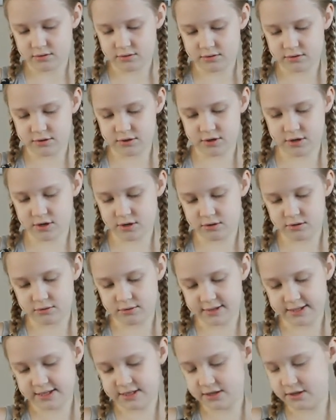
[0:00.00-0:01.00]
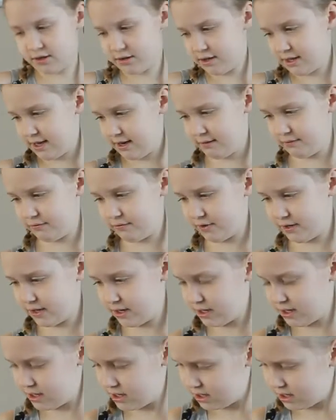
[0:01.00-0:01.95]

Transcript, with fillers: Or no, it's not the outfit.